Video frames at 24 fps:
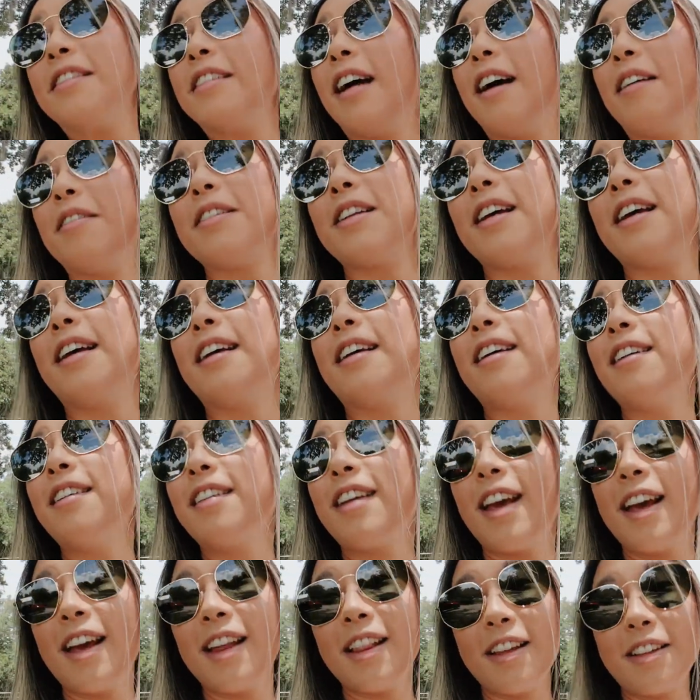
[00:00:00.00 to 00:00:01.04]
I was like,
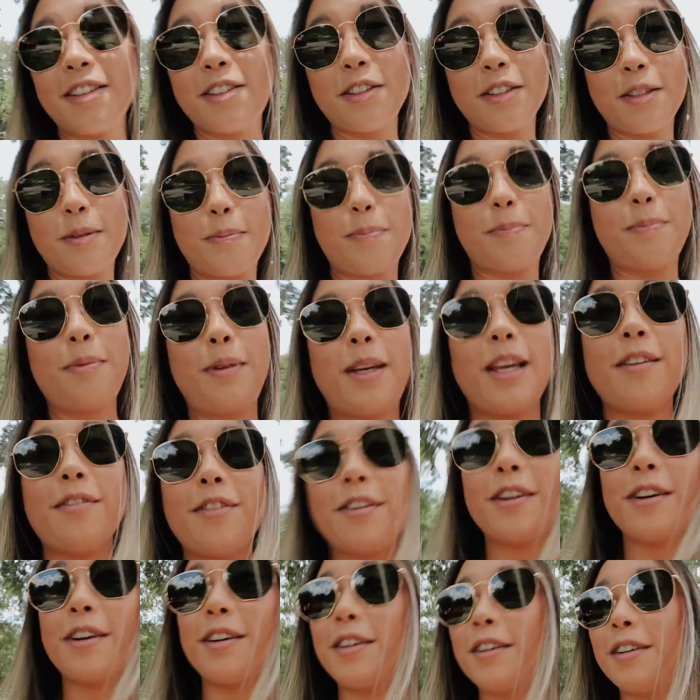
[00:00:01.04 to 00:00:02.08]
okay, let's just give
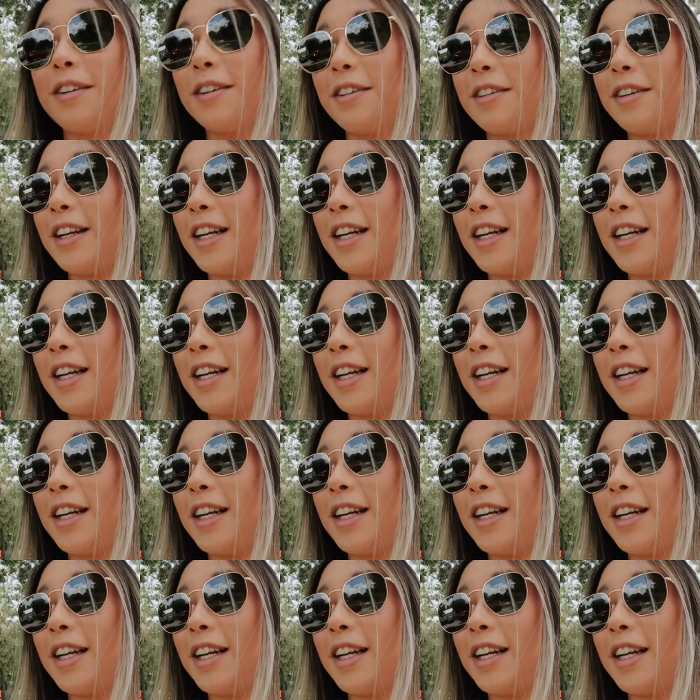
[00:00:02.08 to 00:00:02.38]
her